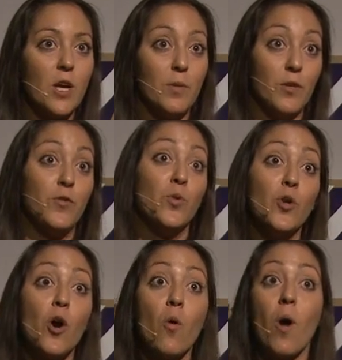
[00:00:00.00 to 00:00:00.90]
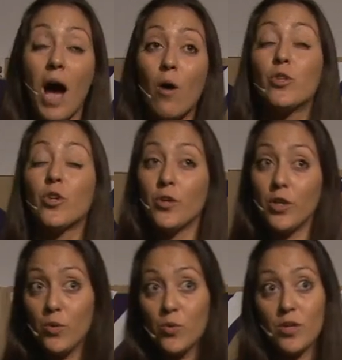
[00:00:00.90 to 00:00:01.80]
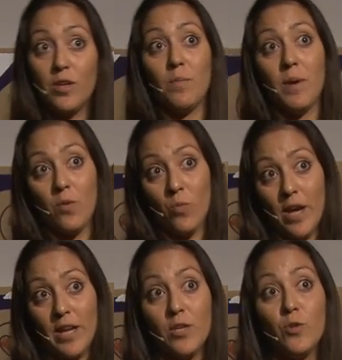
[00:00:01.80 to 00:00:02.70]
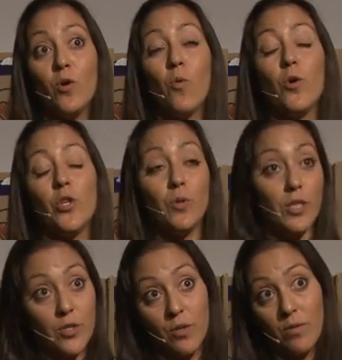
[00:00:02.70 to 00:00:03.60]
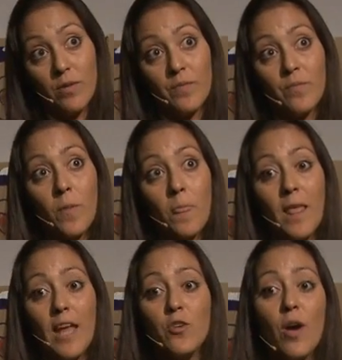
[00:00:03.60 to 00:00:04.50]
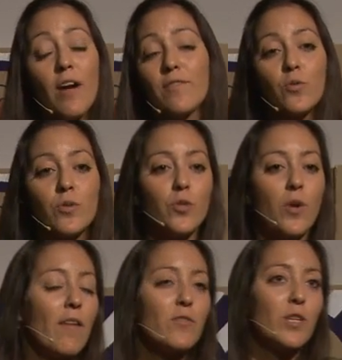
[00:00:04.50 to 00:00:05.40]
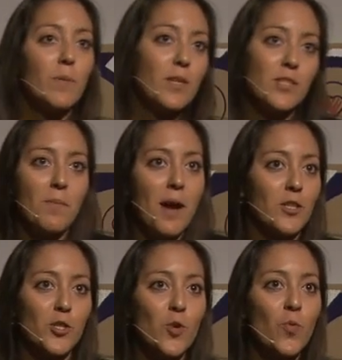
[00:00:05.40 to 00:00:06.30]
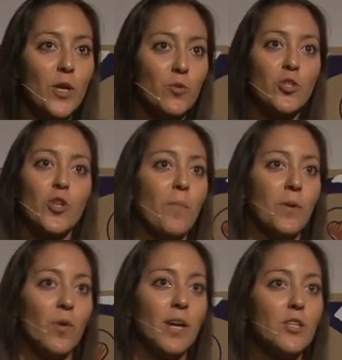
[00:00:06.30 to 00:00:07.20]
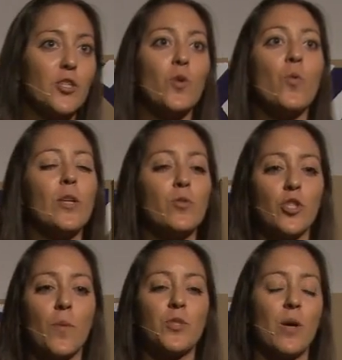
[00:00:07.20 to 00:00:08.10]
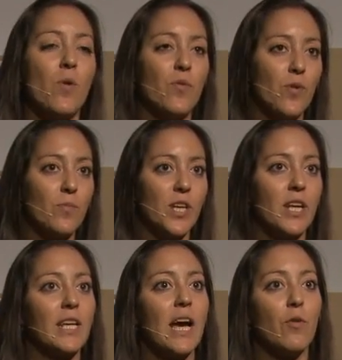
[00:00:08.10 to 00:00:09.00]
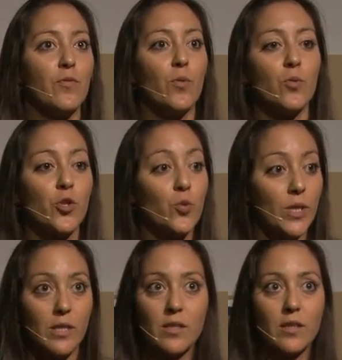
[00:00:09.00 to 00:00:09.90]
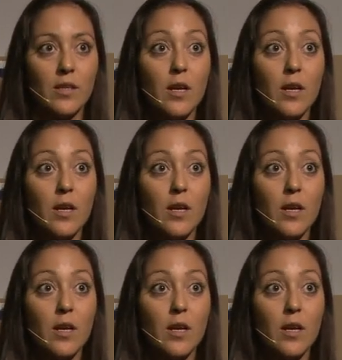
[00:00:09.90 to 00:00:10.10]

But if you know how they're going to use it in a bad way, you know what you can do. And you have to keep this in mind. There's no way to stop it, right? There's no way to stop someone from sending out false tweets.